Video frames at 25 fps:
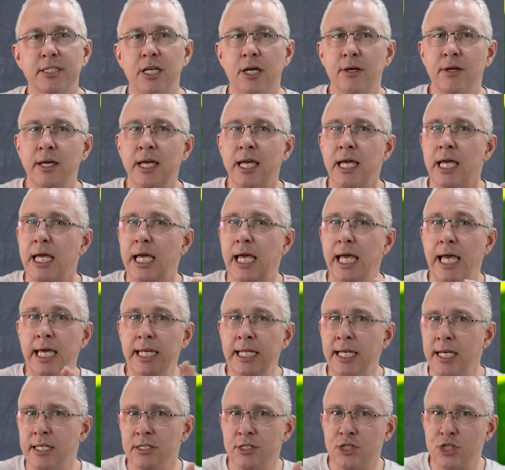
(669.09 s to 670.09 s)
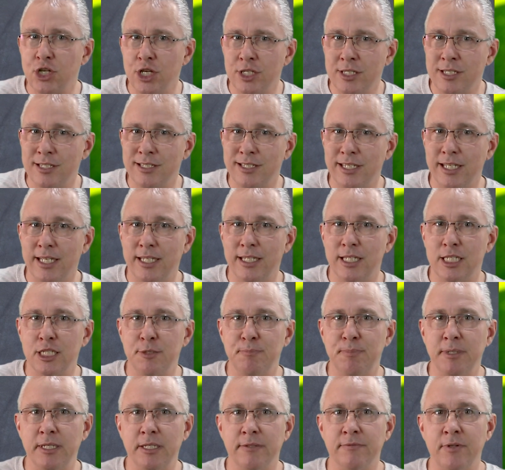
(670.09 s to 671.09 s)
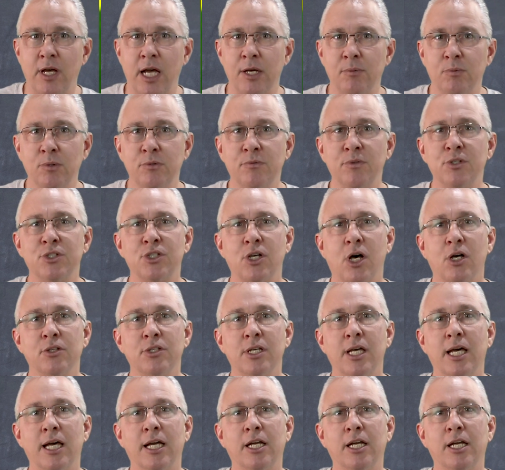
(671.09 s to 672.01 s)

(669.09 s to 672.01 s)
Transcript: So any uncertainty in the speed of light would result